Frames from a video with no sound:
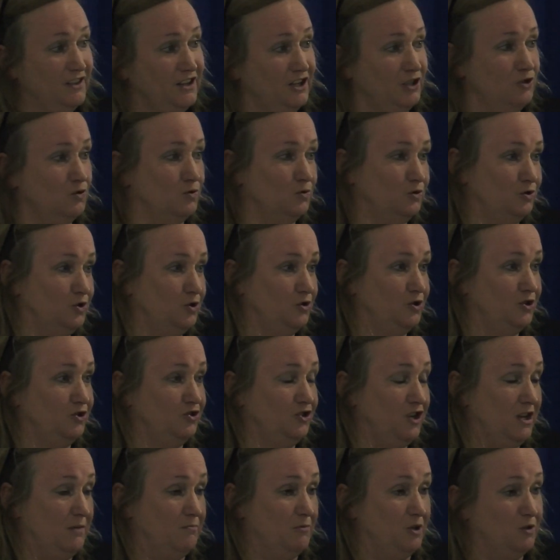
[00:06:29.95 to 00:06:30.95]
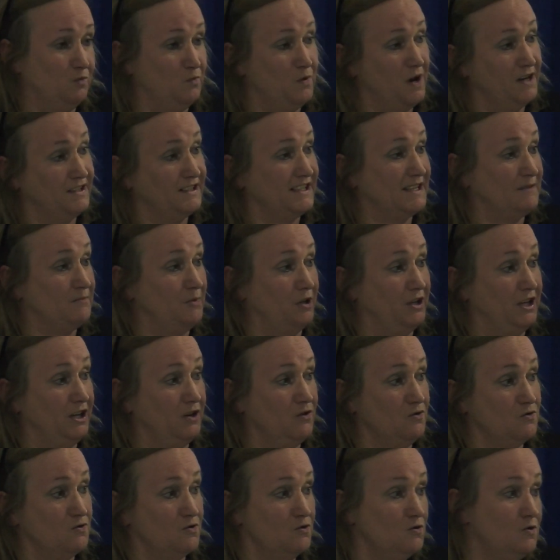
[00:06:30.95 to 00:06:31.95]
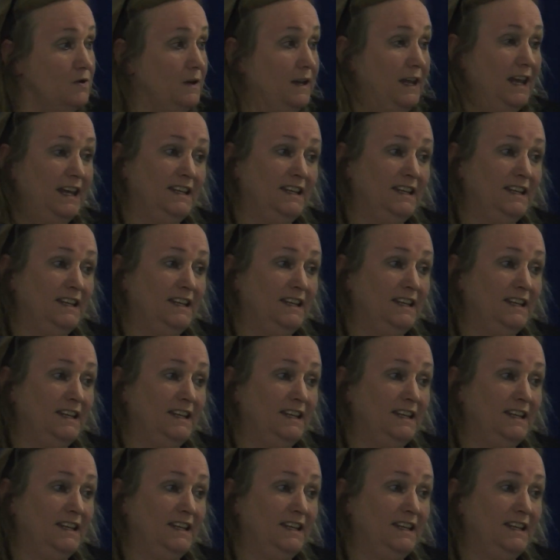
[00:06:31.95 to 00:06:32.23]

They don't do the treatment. Where does the money go?